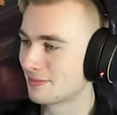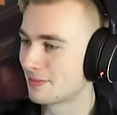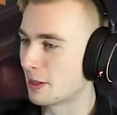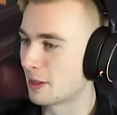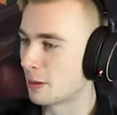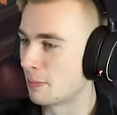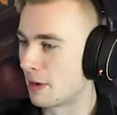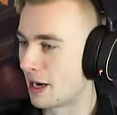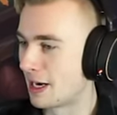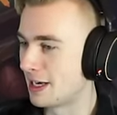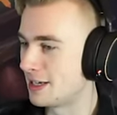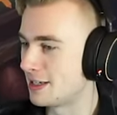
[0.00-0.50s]

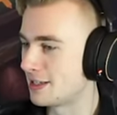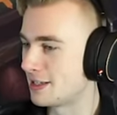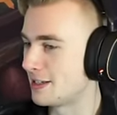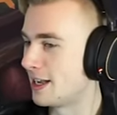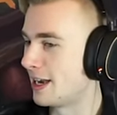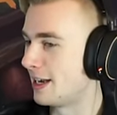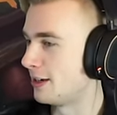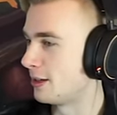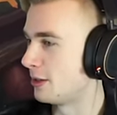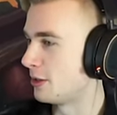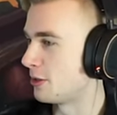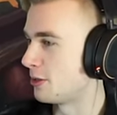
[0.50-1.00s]
Minus
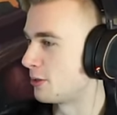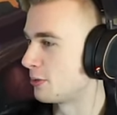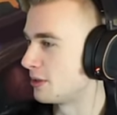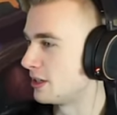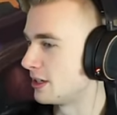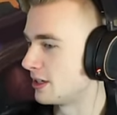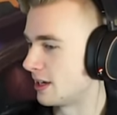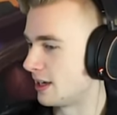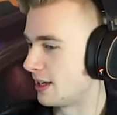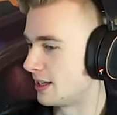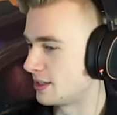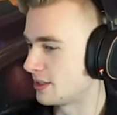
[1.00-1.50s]
nine on the three
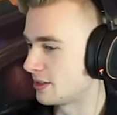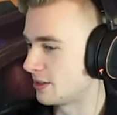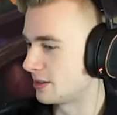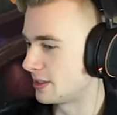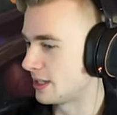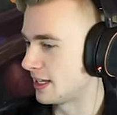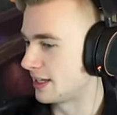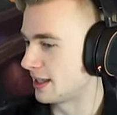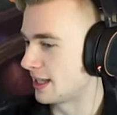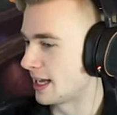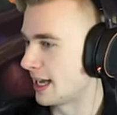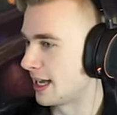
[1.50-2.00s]
cost. I'll
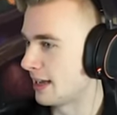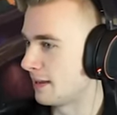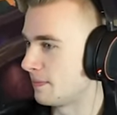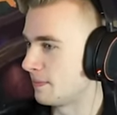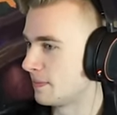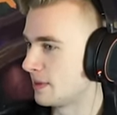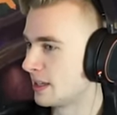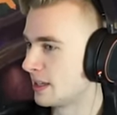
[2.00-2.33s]
take that.